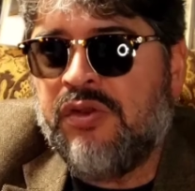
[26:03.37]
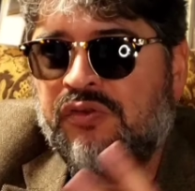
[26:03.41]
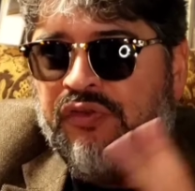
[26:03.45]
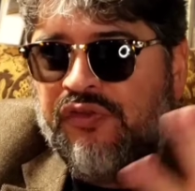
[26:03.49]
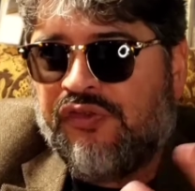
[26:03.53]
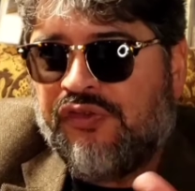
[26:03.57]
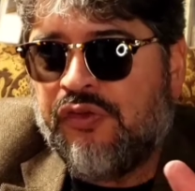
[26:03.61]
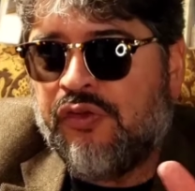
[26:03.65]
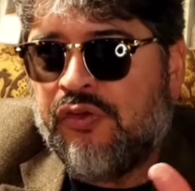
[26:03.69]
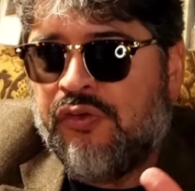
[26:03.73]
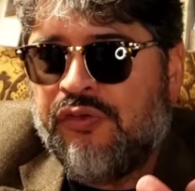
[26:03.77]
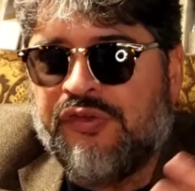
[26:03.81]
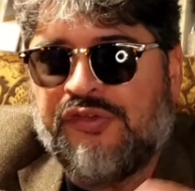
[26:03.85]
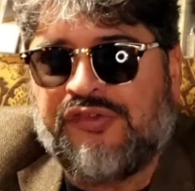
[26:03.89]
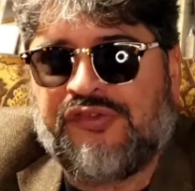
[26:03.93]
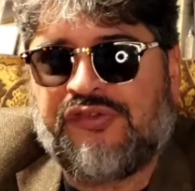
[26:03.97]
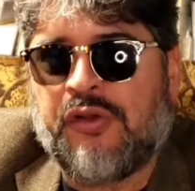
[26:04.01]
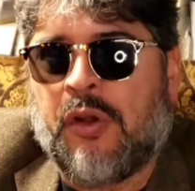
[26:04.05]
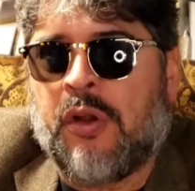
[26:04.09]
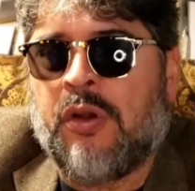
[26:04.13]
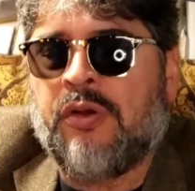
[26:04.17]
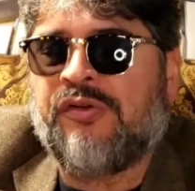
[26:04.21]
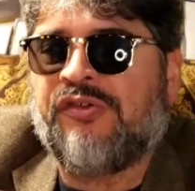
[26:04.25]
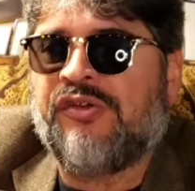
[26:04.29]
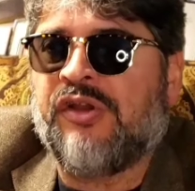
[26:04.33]
into the
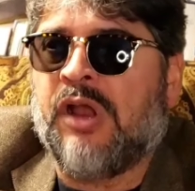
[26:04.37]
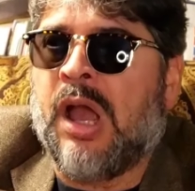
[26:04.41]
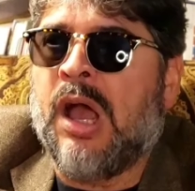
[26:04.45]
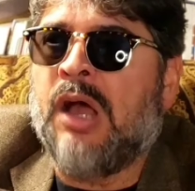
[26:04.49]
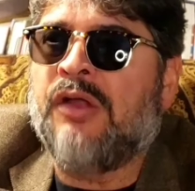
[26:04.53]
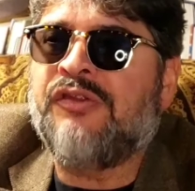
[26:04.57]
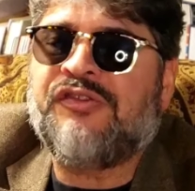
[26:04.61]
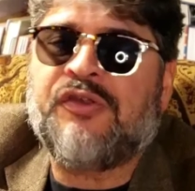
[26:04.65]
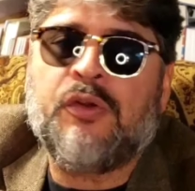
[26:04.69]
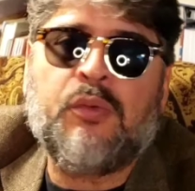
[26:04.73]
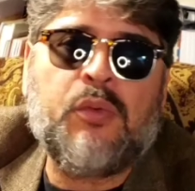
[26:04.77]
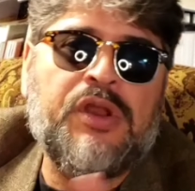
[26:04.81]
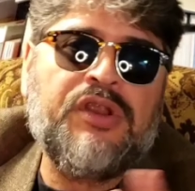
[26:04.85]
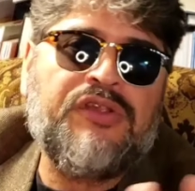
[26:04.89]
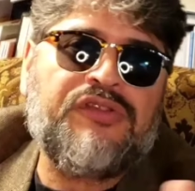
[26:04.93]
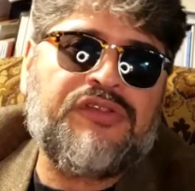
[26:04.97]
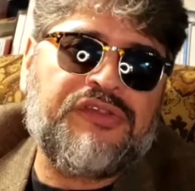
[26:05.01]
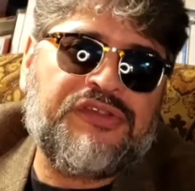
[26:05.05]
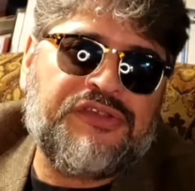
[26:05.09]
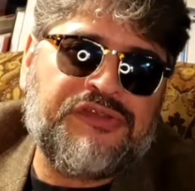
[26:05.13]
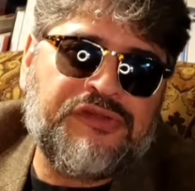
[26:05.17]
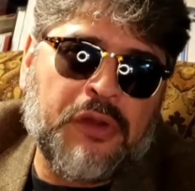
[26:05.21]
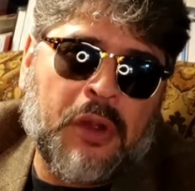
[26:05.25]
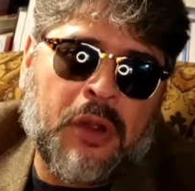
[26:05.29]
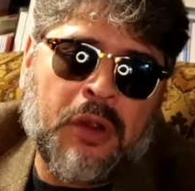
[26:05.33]
Star Child. So what is
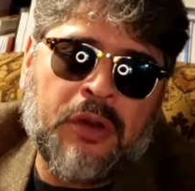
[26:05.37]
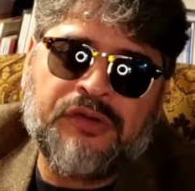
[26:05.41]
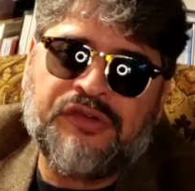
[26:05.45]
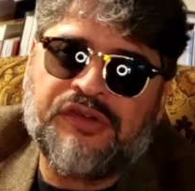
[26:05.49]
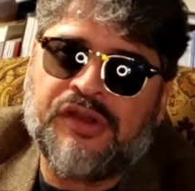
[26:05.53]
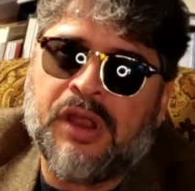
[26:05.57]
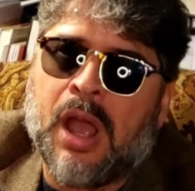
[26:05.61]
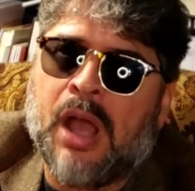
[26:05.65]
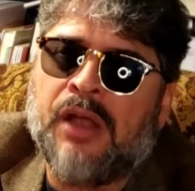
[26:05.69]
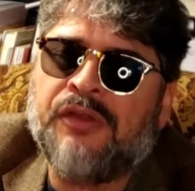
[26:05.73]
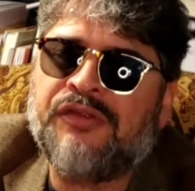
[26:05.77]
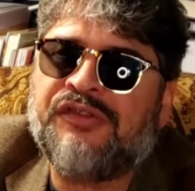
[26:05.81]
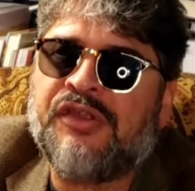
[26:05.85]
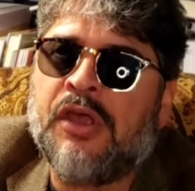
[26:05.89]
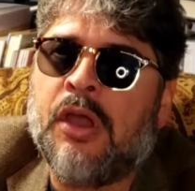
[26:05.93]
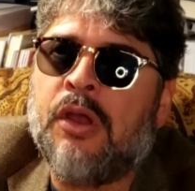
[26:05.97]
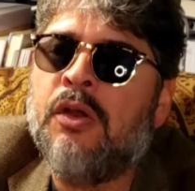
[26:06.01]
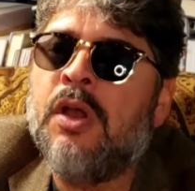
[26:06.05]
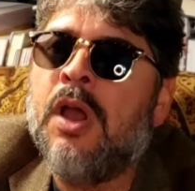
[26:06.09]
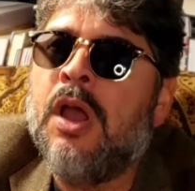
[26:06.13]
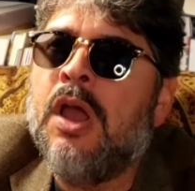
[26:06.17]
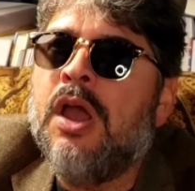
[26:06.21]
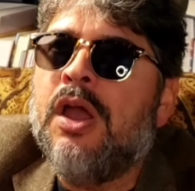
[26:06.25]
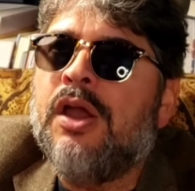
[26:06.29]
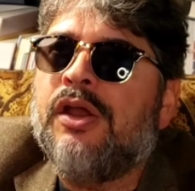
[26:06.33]
the Star Child?
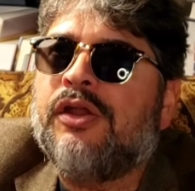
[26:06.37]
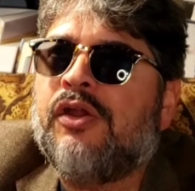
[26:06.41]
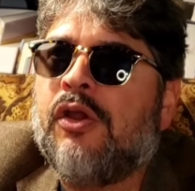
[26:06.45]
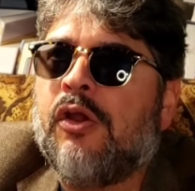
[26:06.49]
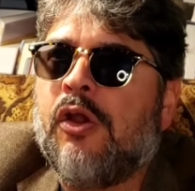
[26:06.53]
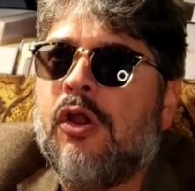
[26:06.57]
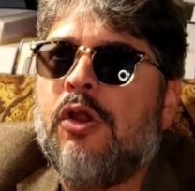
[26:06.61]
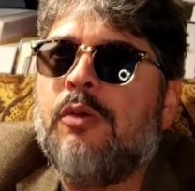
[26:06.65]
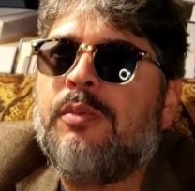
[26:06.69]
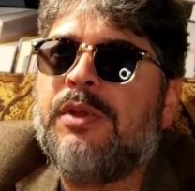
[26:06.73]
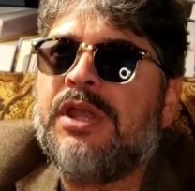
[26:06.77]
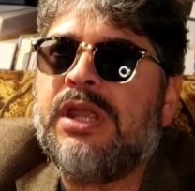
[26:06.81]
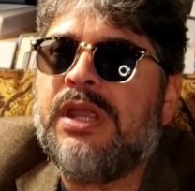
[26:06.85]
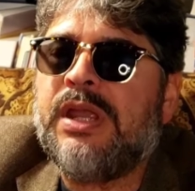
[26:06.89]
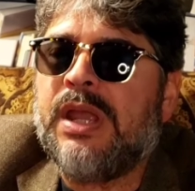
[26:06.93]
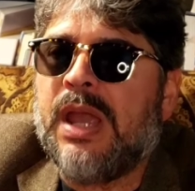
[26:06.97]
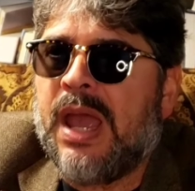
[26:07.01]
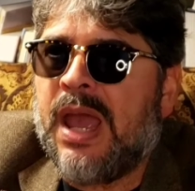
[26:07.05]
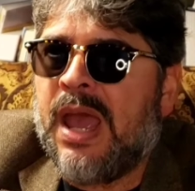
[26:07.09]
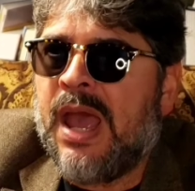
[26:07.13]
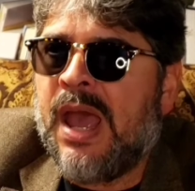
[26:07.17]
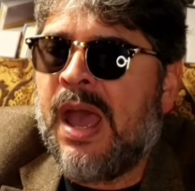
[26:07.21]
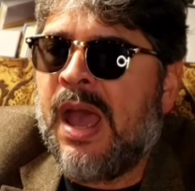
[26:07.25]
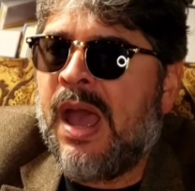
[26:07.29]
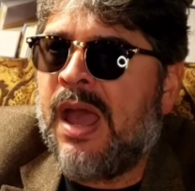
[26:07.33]
So Kirby
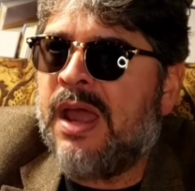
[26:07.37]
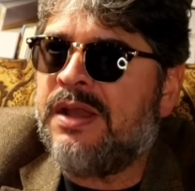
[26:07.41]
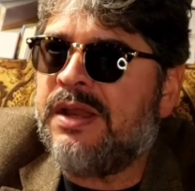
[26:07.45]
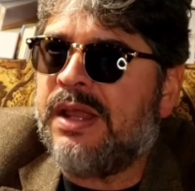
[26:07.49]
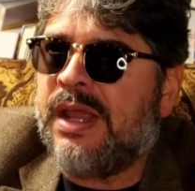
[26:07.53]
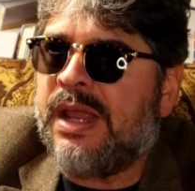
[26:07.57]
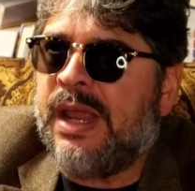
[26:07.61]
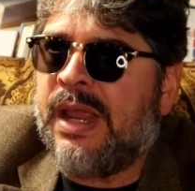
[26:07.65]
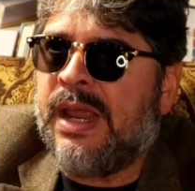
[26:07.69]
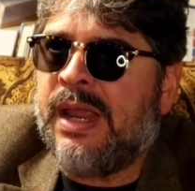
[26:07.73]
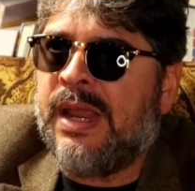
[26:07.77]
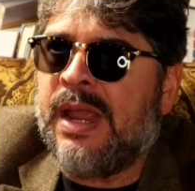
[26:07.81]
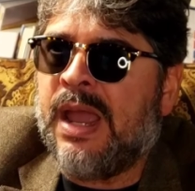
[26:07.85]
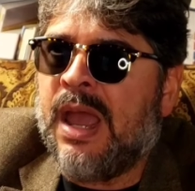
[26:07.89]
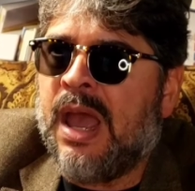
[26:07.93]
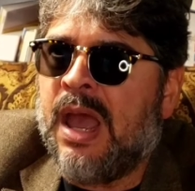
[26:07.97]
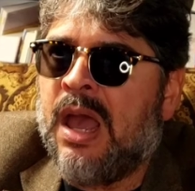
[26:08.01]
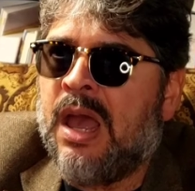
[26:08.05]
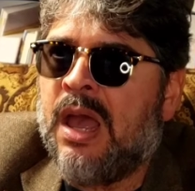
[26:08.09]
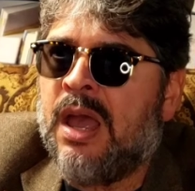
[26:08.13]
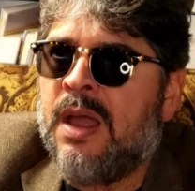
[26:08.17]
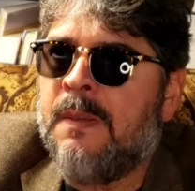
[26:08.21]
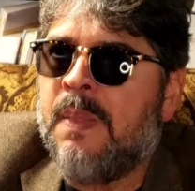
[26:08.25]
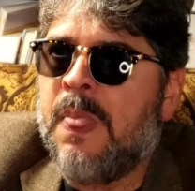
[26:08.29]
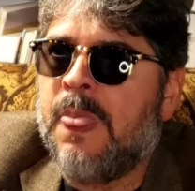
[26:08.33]
had
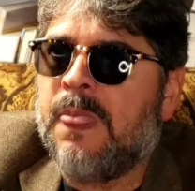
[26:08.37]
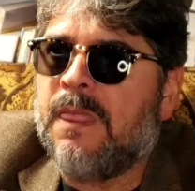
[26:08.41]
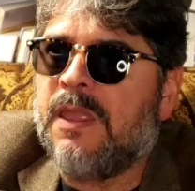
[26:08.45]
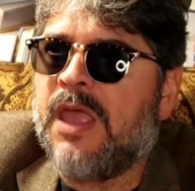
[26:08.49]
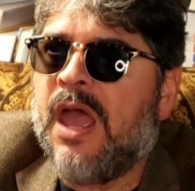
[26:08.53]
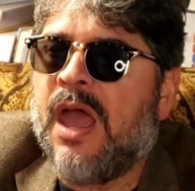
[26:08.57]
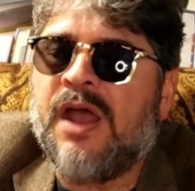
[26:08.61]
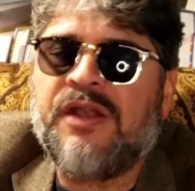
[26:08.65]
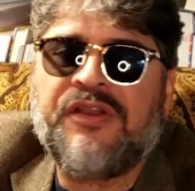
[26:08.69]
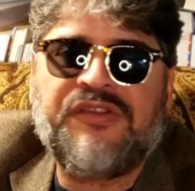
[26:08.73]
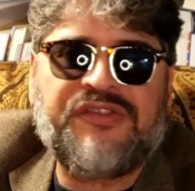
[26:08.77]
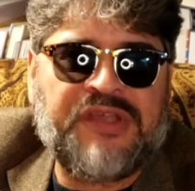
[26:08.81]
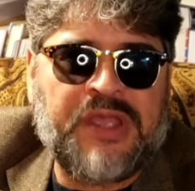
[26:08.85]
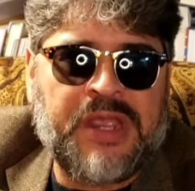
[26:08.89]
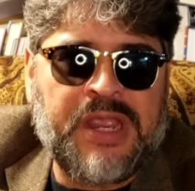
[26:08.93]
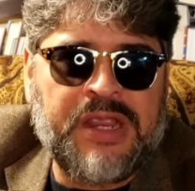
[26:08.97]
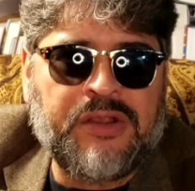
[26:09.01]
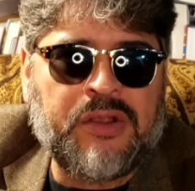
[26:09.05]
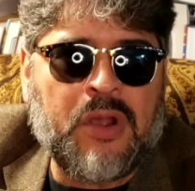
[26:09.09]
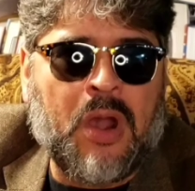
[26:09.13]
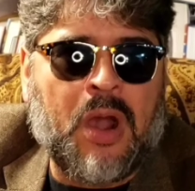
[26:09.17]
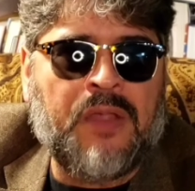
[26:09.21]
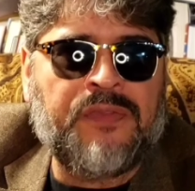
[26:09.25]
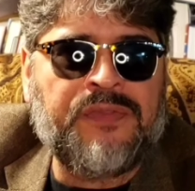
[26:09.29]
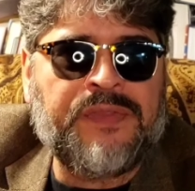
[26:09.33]
a
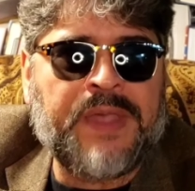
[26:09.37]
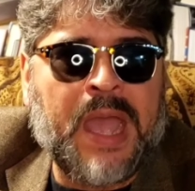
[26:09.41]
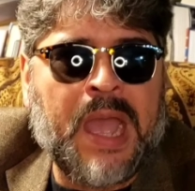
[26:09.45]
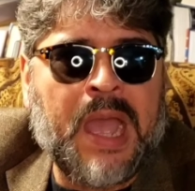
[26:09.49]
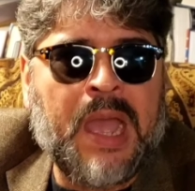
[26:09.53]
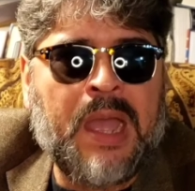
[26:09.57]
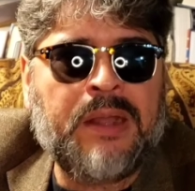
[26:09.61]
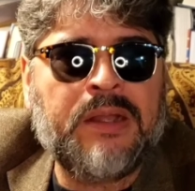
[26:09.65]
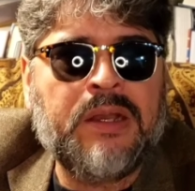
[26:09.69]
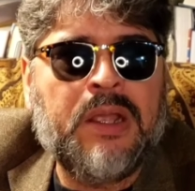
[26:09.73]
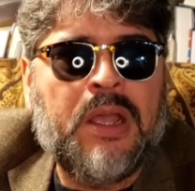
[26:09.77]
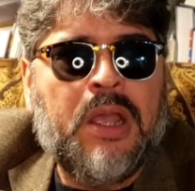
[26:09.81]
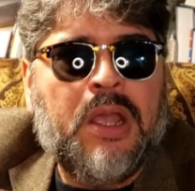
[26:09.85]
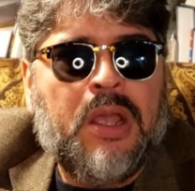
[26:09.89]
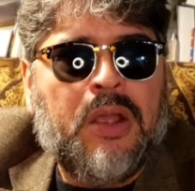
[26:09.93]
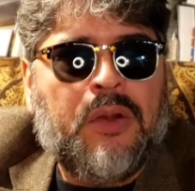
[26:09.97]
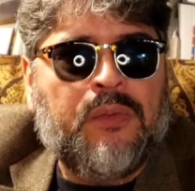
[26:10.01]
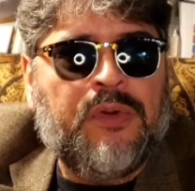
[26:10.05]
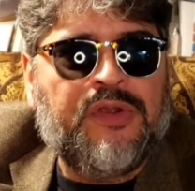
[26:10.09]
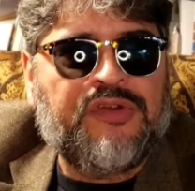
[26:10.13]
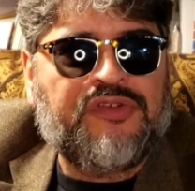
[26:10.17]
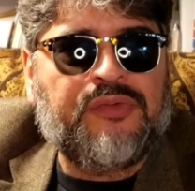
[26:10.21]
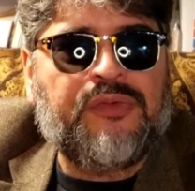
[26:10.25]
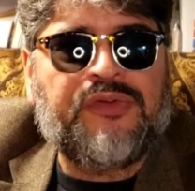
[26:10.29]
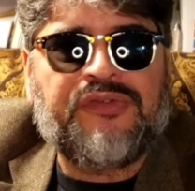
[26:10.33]
take on that,
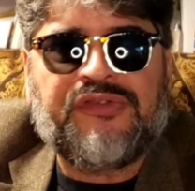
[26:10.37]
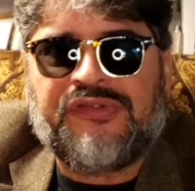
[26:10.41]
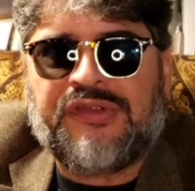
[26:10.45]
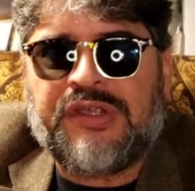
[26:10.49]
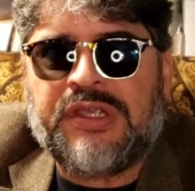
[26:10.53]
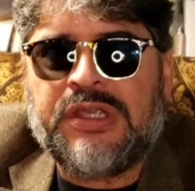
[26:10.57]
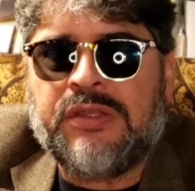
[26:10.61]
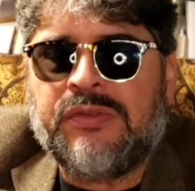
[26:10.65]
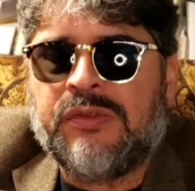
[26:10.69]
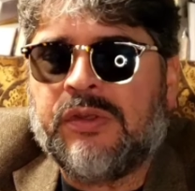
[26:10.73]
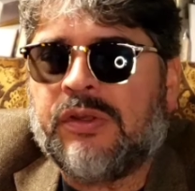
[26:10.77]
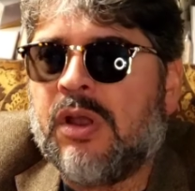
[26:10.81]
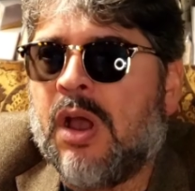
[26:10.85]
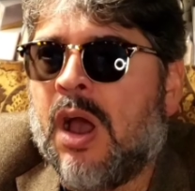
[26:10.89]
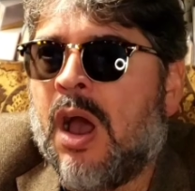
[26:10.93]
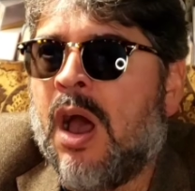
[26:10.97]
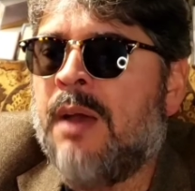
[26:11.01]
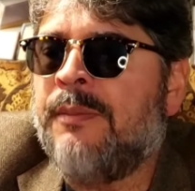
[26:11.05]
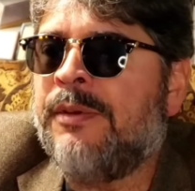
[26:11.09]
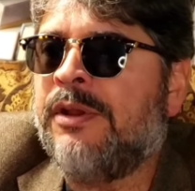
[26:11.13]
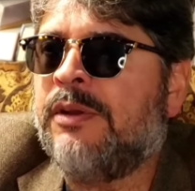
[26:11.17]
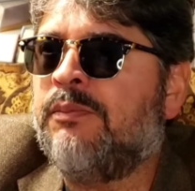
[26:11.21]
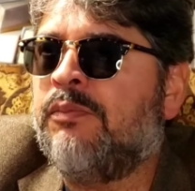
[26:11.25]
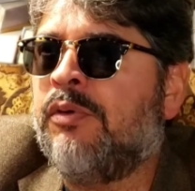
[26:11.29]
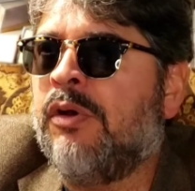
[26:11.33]
which we'll see in the
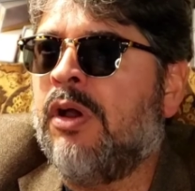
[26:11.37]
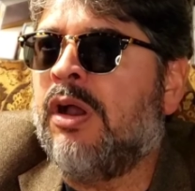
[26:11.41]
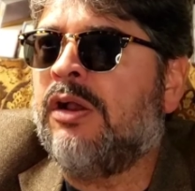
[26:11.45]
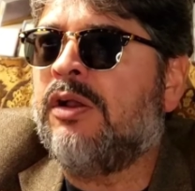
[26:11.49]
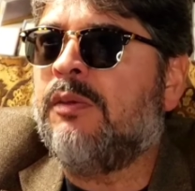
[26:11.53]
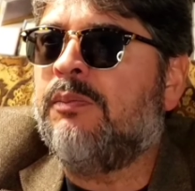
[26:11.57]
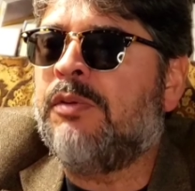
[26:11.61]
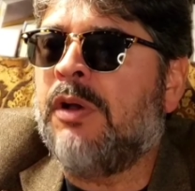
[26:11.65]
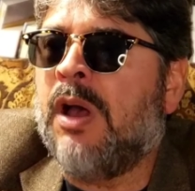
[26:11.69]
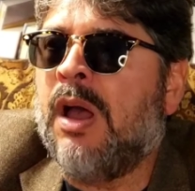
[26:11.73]
comic book.